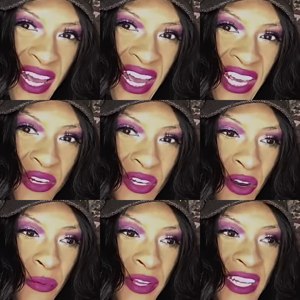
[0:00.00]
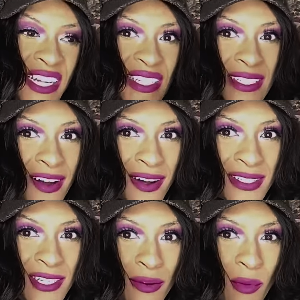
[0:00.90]
and you don't really need to talk
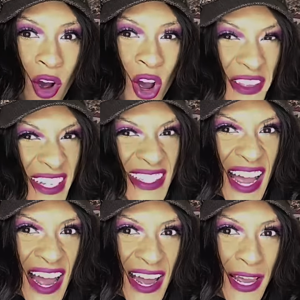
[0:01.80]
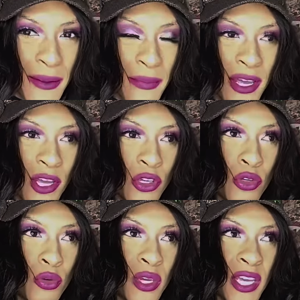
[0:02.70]
to them all the time.
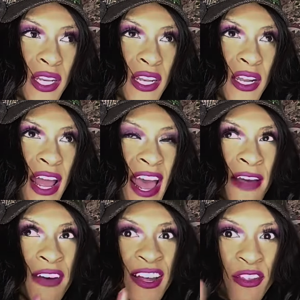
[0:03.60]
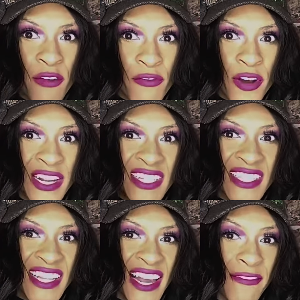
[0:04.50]
You can have other
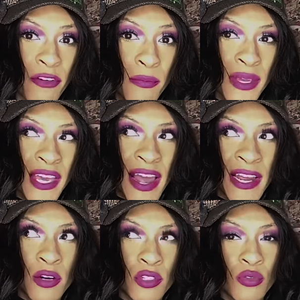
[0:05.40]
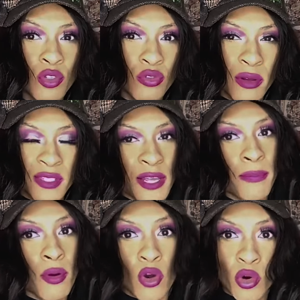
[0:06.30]
friends. Like for me, I go to a 12-step
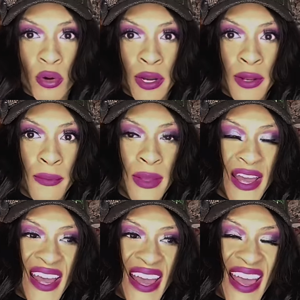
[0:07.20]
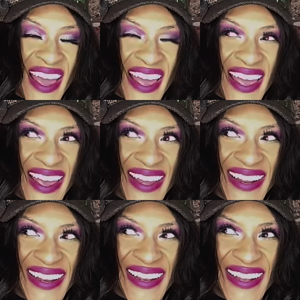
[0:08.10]
program,
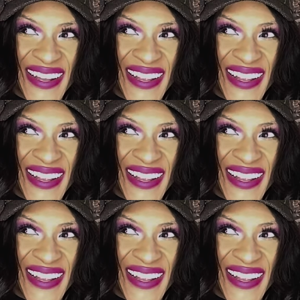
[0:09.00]
and